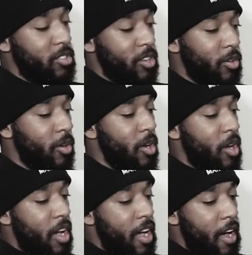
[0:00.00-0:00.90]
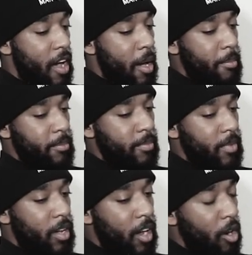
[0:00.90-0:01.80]
So
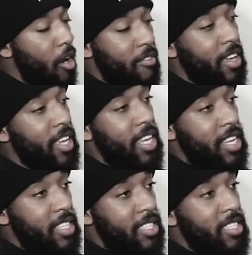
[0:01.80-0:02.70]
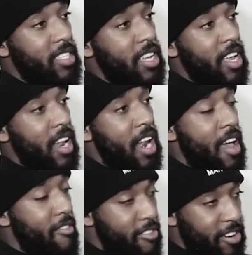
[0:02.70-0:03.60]
a lot of it is
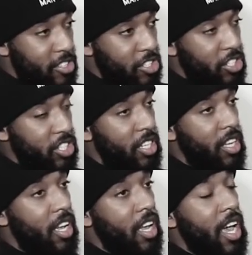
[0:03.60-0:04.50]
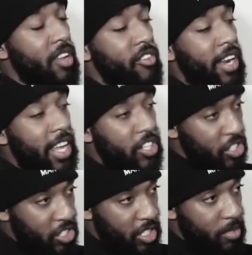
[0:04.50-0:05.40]
leverage and
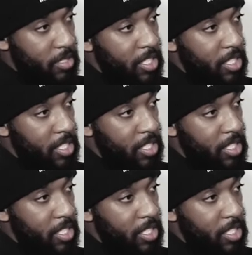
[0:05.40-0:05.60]
relationships,